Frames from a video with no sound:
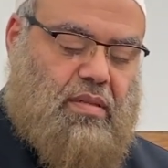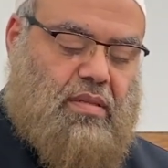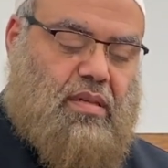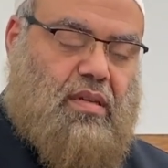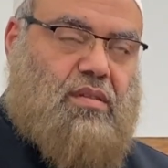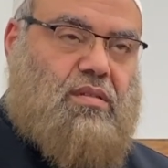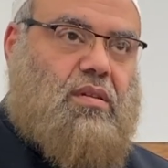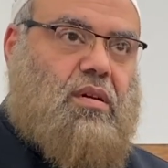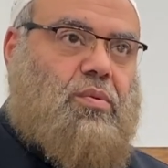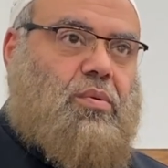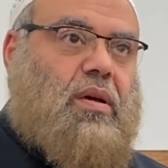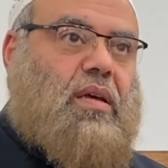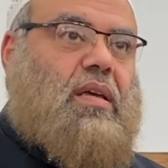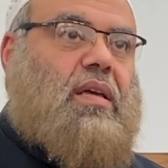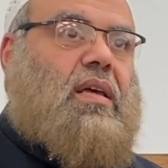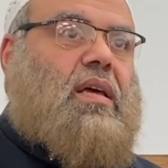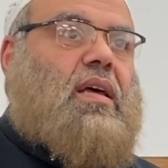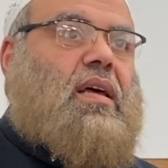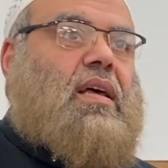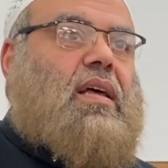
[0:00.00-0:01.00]
in such a
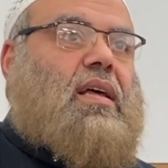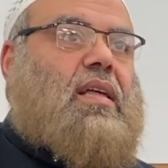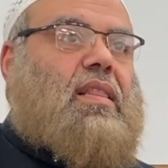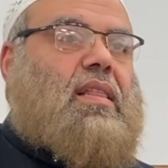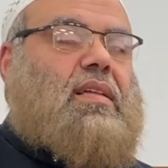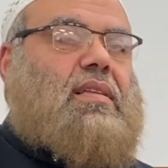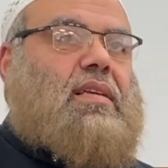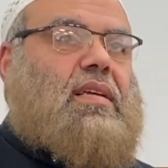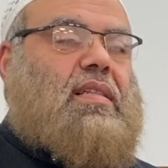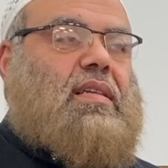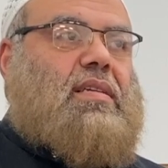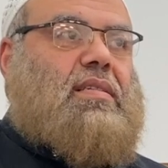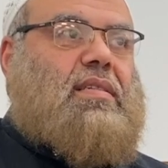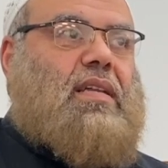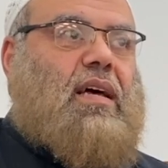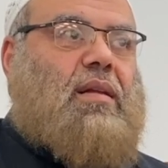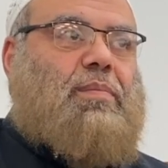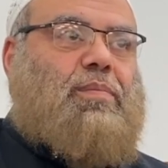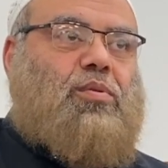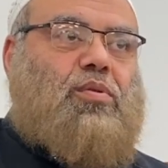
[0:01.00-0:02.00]
way that he does
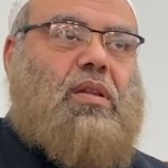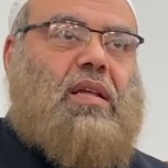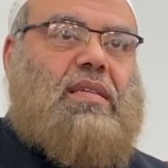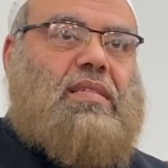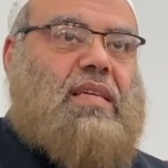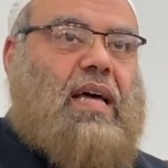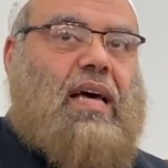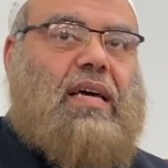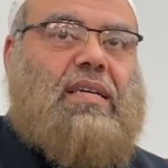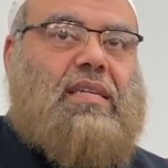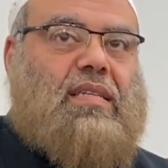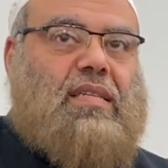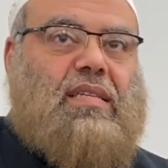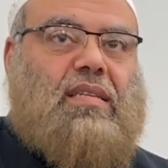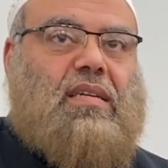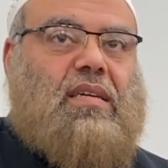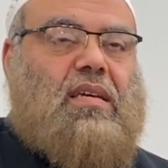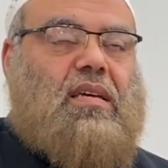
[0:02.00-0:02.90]
not put aside